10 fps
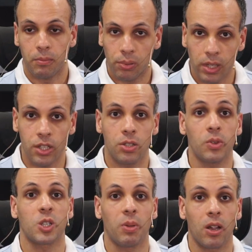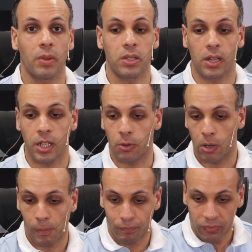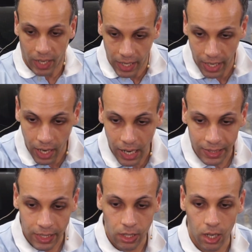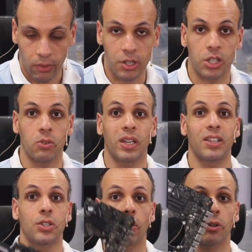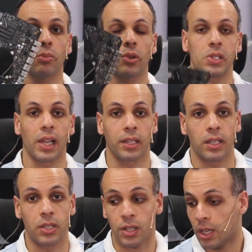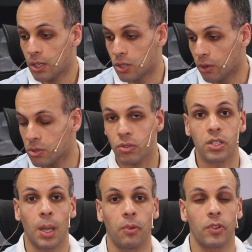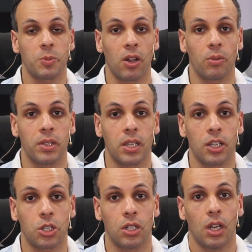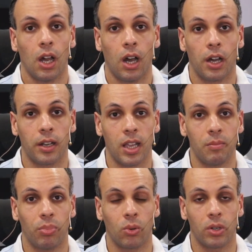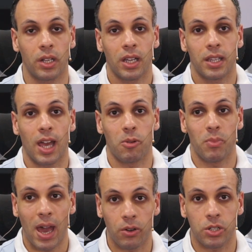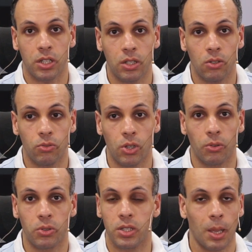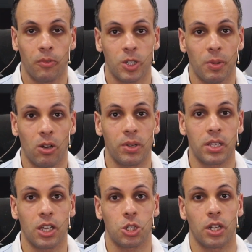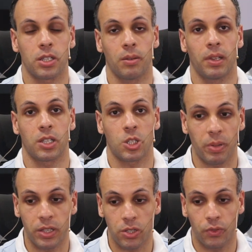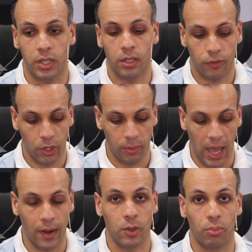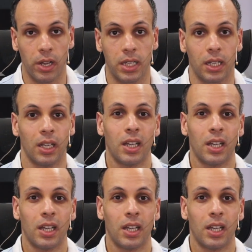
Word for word: Please do experiment on your own, and I highly encourage that you get donor boards like this. Don't do this type of experimentation on a board that matters to you. Don't do this type of experimentation on something that's expensive where you're going to feel bad if you break it.